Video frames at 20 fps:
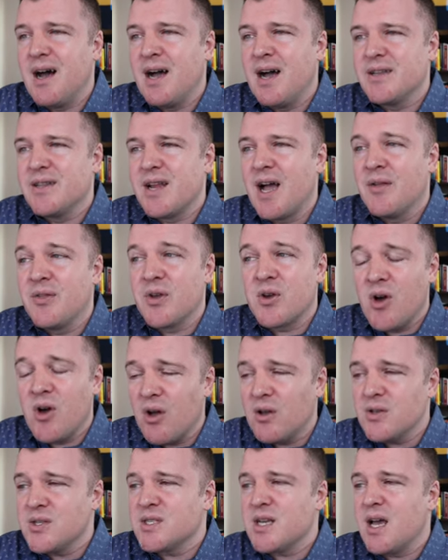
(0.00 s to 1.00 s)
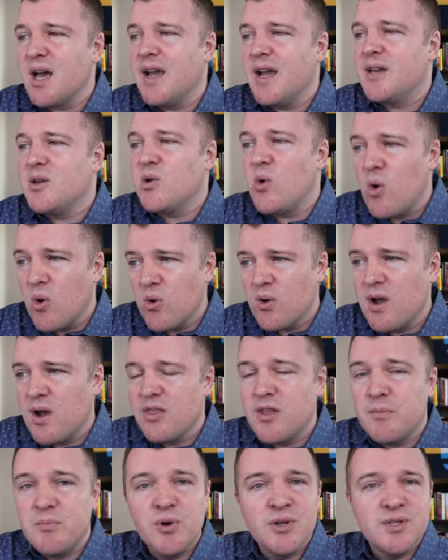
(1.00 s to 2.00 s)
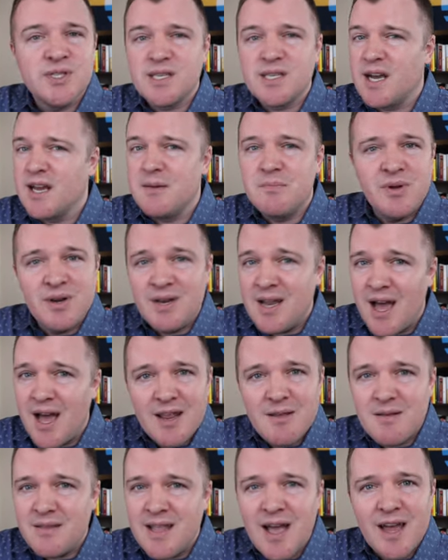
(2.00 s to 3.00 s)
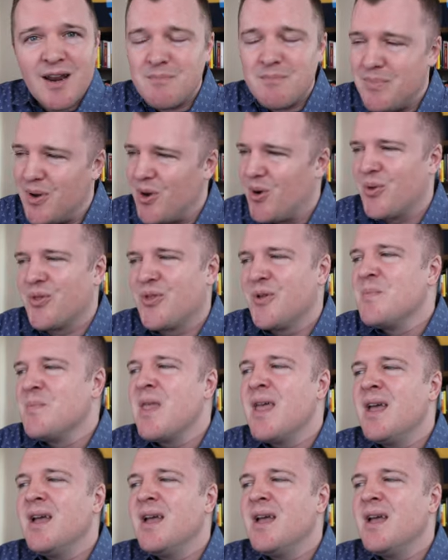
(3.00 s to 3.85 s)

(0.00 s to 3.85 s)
on, on the call side or on the put side, but not at, not at both.